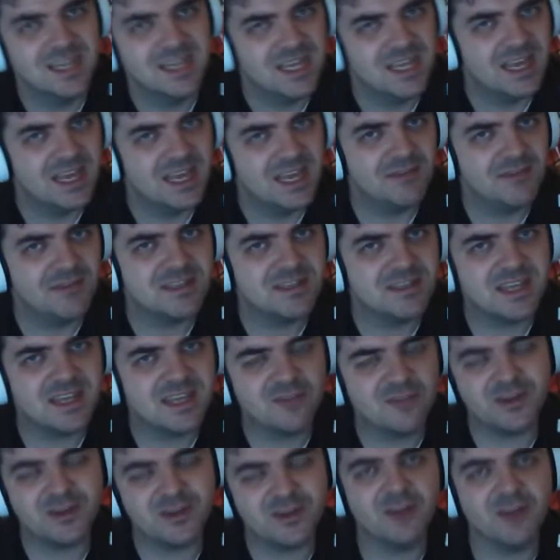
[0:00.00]
If you said
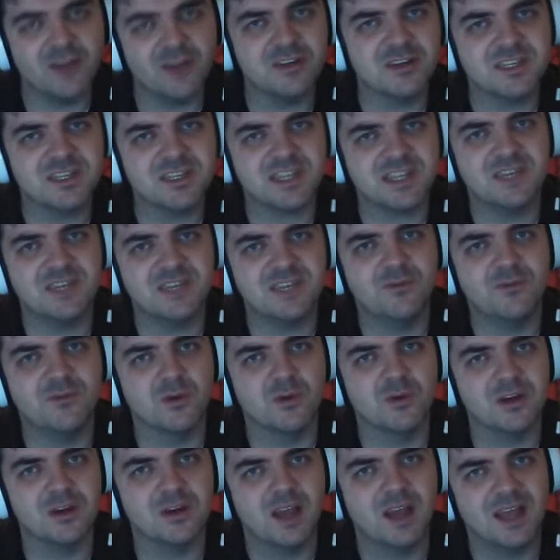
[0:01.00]
364
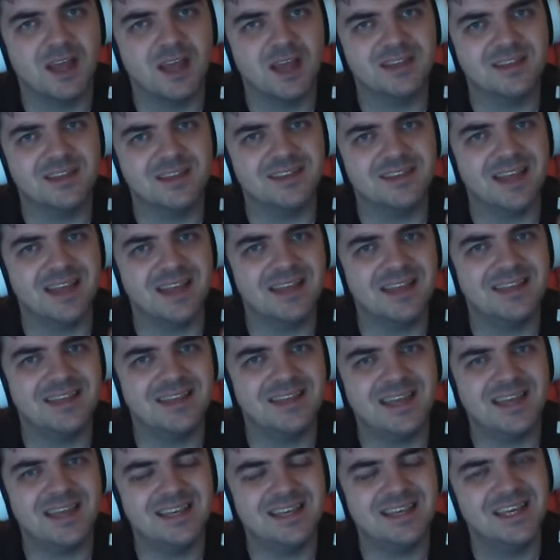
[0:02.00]
and
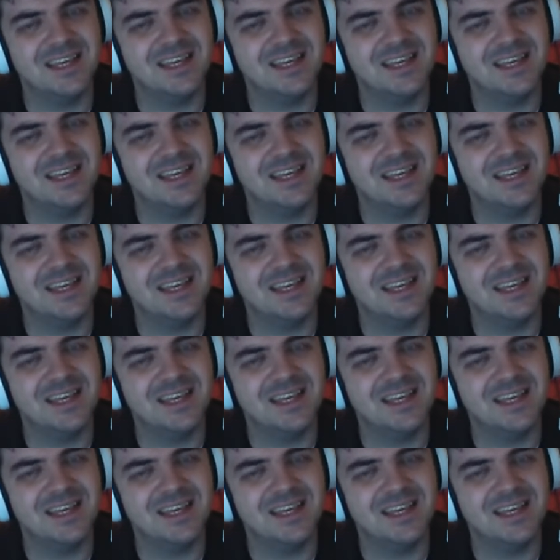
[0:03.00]
19,